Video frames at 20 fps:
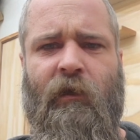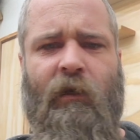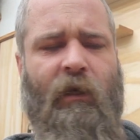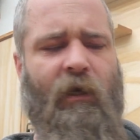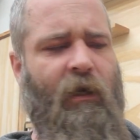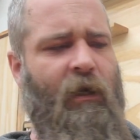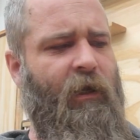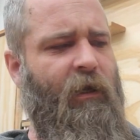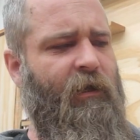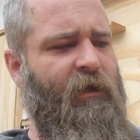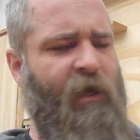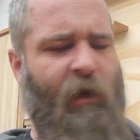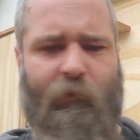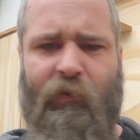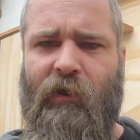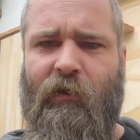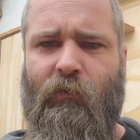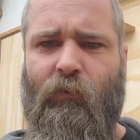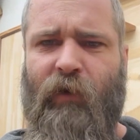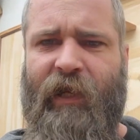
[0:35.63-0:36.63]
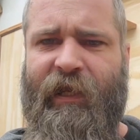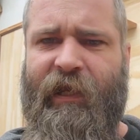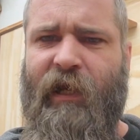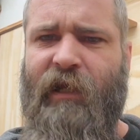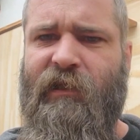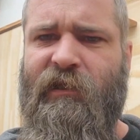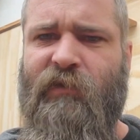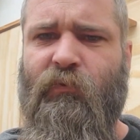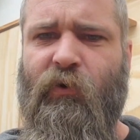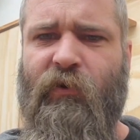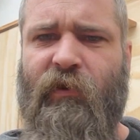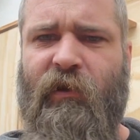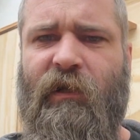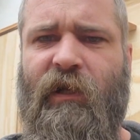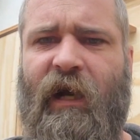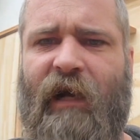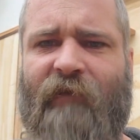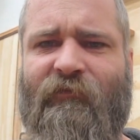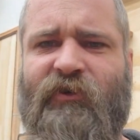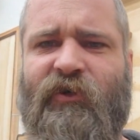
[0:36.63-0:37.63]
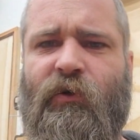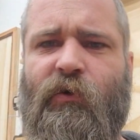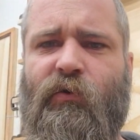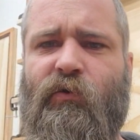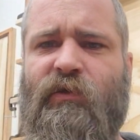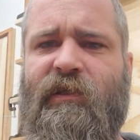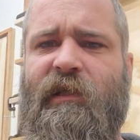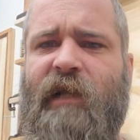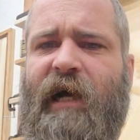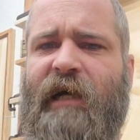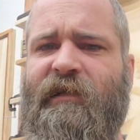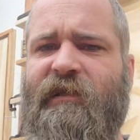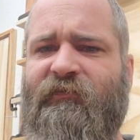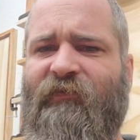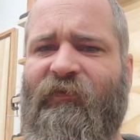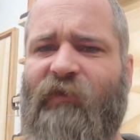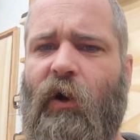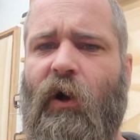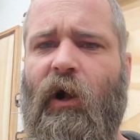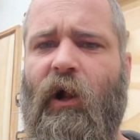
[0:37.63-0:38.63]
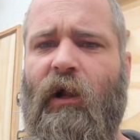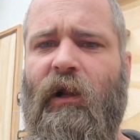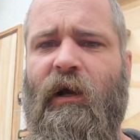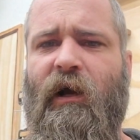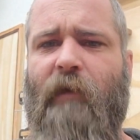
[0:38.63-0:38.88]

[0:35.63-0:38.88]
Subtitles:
A couple of weekends worth of live shows last fall.